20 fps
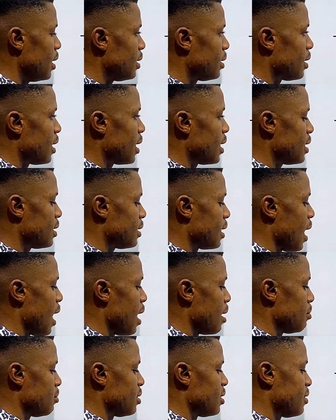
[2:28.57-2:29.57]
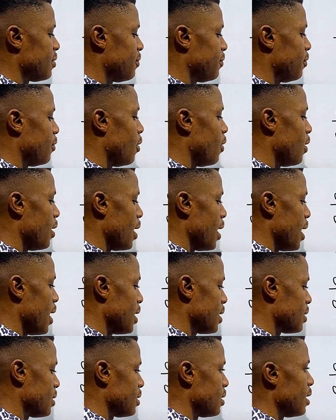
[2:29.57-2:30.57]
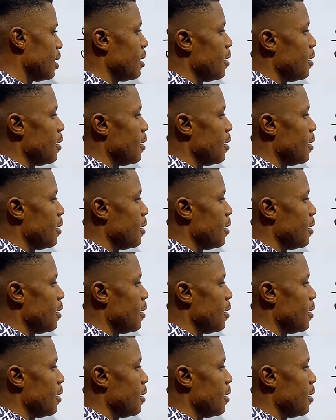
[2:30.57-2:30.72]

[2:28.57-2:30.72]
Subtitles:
3 times 4x,